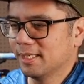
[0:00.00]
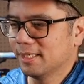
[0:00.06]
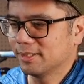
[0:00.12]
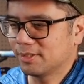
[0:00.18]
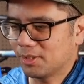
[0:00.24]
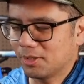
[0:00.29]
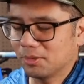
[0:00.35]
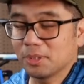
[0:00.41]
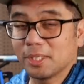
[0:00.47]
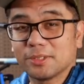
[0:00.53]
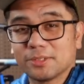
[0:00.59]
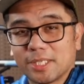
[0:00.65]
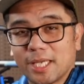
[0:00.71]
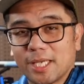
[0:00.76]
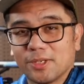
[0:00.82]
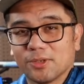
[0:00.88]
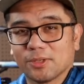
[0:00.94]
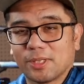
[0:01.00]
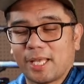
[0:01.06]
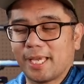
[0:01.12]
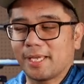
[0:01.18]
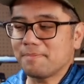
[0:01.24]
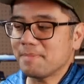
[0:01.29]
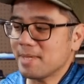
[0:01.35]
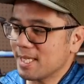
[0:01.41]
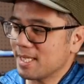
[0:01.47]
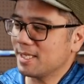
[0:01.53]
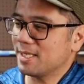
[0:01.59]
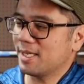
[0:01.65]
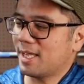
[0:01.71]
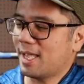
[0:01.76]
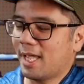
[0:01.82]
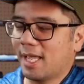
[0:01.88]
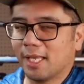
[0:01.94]
So let's say you're like
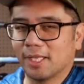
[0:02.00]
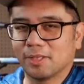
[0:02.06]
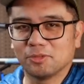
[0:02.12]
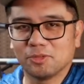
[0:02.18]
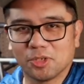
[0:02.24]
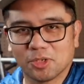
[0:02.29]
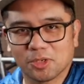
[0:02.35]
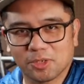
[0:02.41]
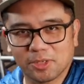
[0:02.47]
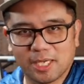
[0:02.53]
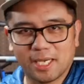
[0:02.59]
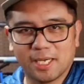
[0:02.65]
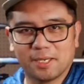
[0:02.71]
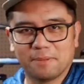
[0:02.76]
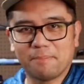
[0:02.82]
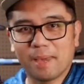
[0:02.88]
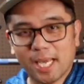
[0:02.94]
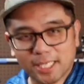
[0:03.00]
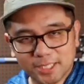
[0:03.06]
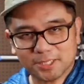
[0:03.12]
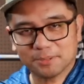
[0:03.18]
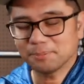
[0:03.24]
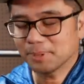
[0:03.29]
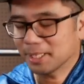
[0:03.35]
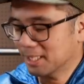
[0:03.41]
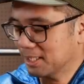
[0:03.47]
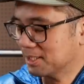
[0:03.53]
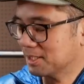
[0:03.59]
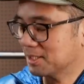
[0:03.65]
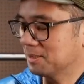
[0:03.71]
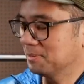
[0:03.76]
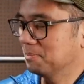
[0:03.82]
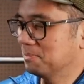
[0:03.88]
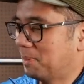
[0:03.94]
me and you're a
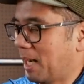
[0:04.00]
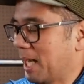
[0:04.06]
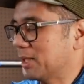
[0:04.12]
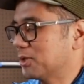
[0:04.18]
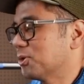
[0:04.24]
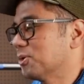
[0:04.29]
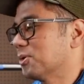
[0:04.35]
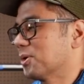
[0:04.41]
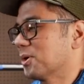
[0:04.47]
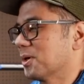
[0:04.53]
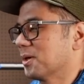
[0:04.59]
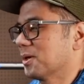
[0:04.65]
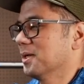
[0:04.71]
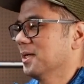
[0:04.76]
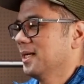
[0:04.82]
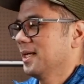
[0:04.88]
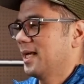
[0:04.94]
maximalist bike tourer